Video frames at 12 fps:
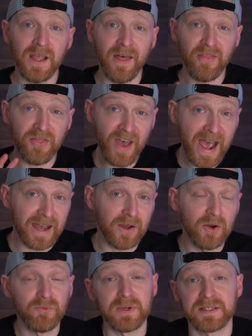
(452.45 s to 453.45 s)
And that
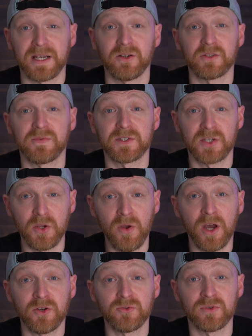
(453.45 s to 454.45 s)
retails for
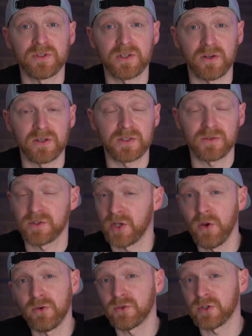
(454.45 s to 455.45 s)
$200 or
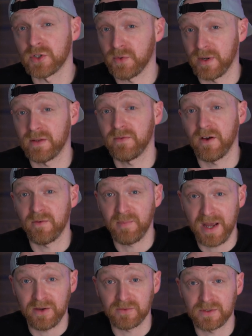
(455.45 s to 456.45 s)

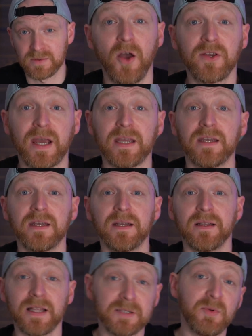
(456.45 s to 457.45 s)
£225. Okay.
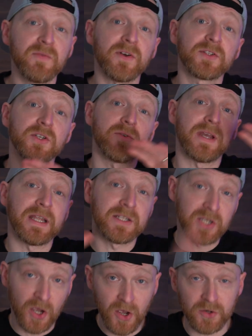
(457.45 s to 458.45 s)
Let's move on to
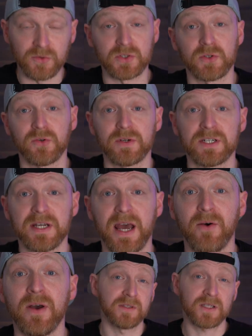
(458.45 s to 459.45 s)
internal storage
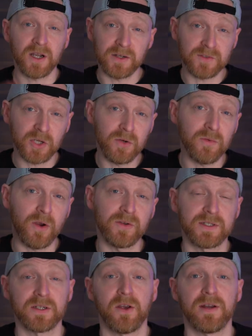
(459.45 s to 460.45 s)
now. There's kind of 2
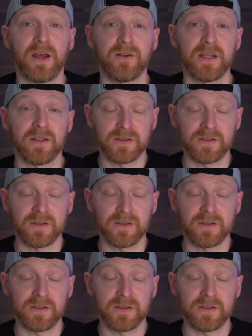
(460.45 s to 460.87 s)
roads to go down here.